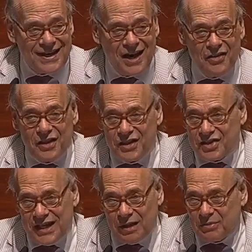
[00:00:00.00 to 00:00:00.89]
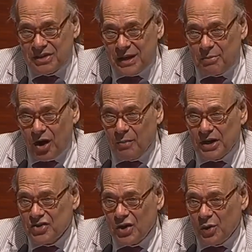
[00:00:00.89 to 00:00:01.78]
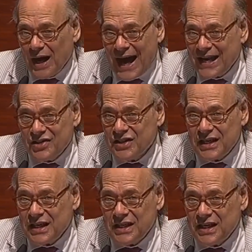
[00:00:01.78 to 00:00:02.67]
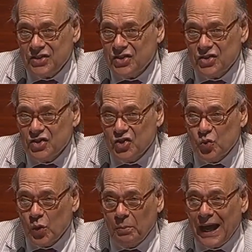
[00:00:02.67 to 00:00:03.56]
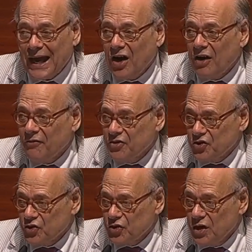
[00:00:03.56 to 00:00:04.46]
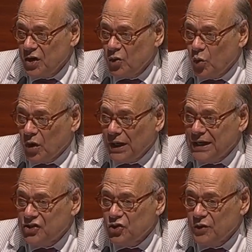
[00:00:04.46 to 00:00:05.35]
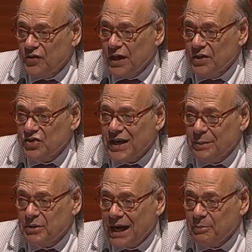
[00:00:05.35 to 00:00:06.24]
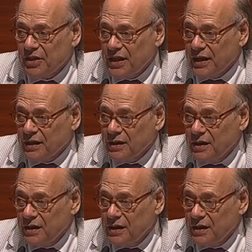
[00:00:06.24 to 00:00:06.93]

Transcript: Other than St. Paul, Minnesota, I didn't see any instances where black officers were alleged to have done the same type of thing.